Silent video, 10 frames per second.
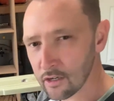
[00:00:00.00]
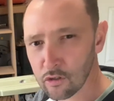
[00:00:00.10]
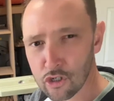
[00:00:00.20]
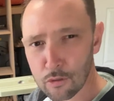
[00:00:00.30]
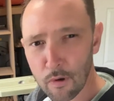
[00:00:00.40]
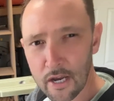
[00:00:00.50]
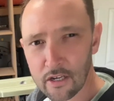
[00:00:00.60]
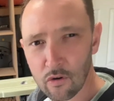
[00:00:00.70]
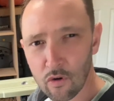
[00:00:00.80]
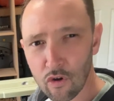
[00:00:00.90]
you can spread
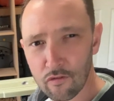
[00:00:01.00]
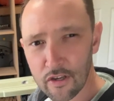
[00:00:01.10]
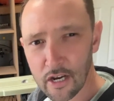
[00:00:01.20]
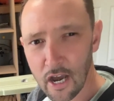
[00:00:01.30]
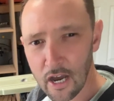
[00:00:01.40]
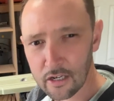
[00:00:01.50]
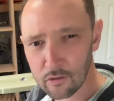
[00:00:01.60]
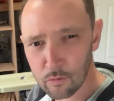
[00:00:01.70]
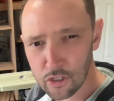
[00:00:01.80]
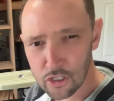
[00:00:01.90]
it all over your
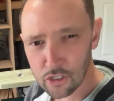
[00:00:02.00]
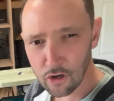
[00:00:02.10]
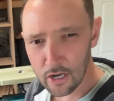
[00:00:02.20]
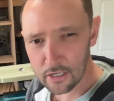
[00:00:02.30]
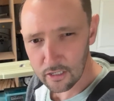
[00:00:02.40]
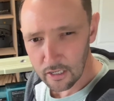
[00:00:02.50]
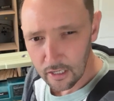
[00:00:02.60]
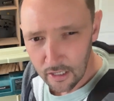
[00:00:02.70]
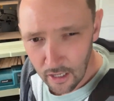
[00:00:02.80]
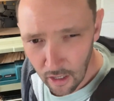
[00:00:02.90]
garden, which is great.
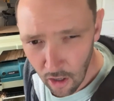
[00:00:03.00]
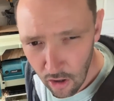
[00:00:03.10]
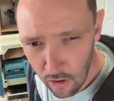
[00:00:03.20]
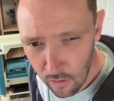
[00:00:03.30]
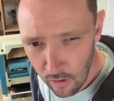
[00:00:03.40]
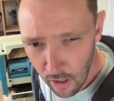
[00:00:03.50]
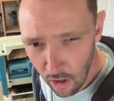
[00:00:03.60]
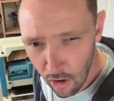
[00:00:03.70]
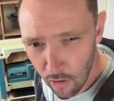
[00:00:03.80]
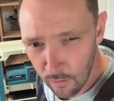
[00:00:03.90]
Hello,
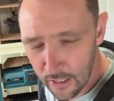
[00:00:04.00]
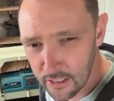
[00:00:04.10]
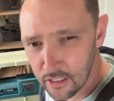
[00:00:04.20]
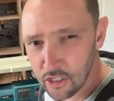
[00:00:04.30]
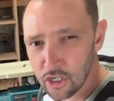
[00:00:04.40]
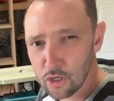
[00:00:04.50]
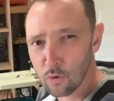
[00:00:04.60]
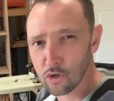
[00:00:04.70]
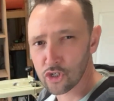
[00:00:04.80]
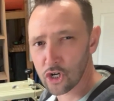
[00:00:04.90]
hello, nice to see you
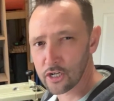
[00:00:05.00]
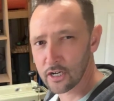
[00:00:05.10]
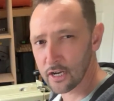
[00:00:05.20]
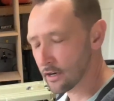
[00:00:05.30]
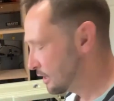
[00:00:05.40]
all joining in.